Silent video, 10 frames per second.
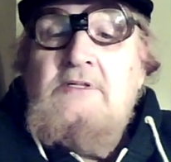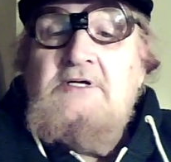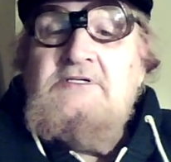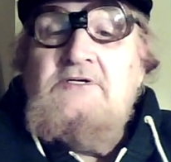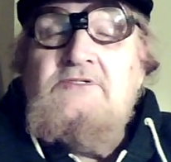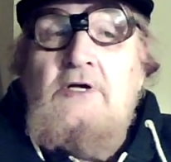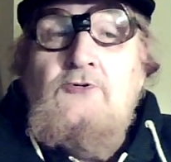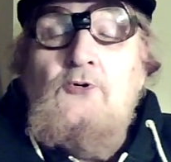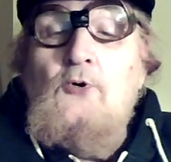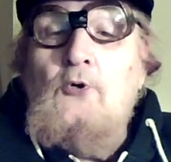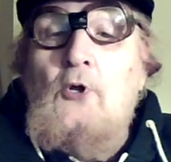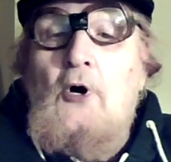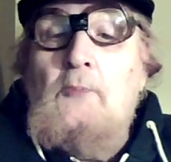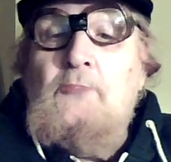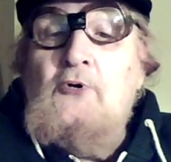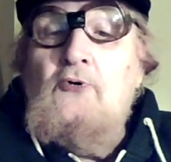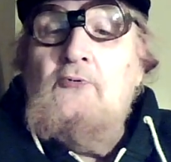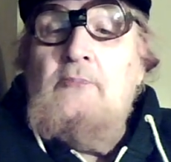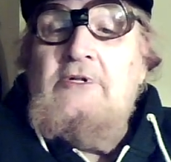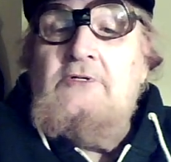This is a new law put
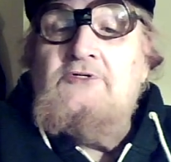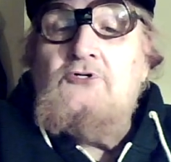out by the